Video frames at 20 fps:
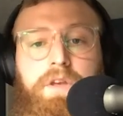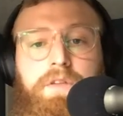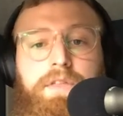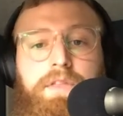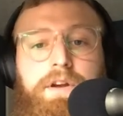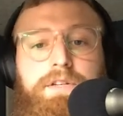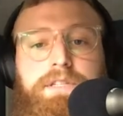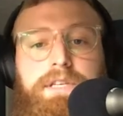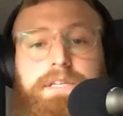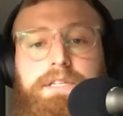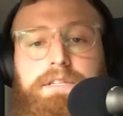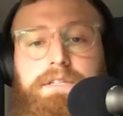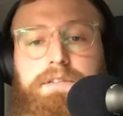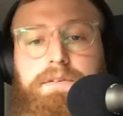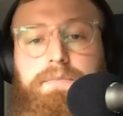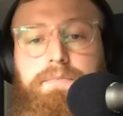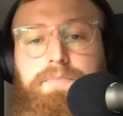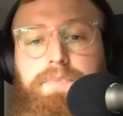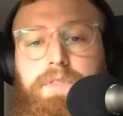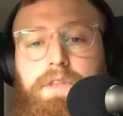there's
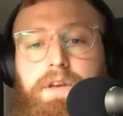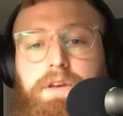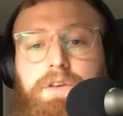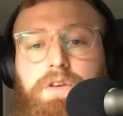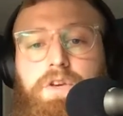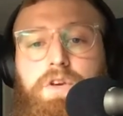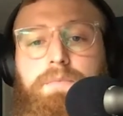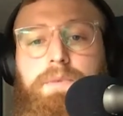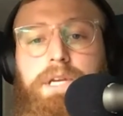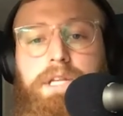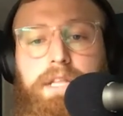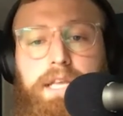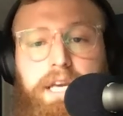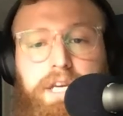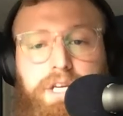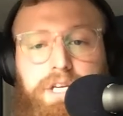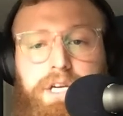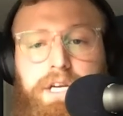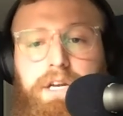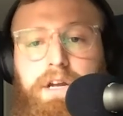this
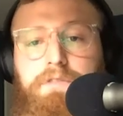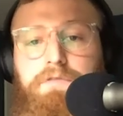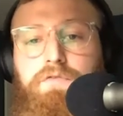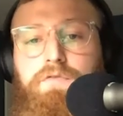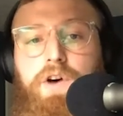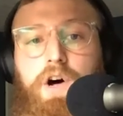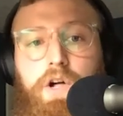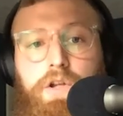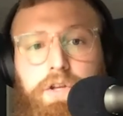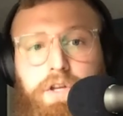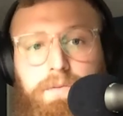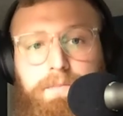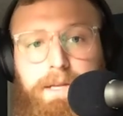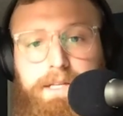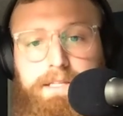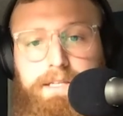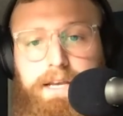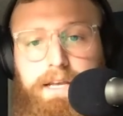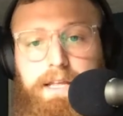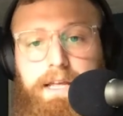accumulation of volume
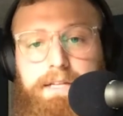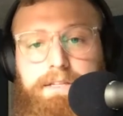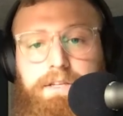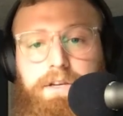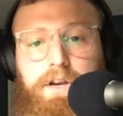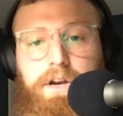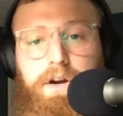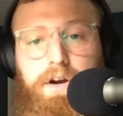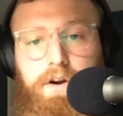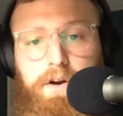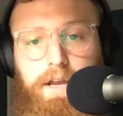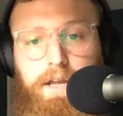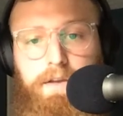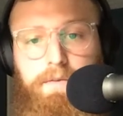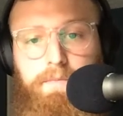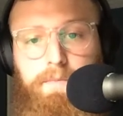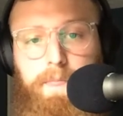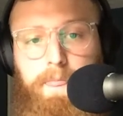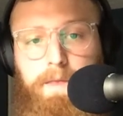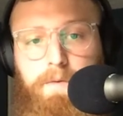that's
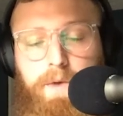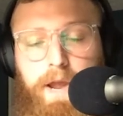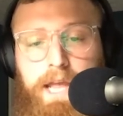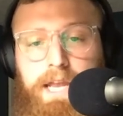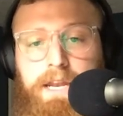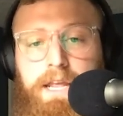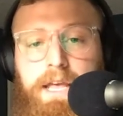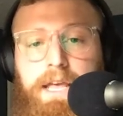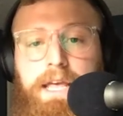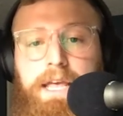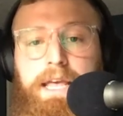occurring, right?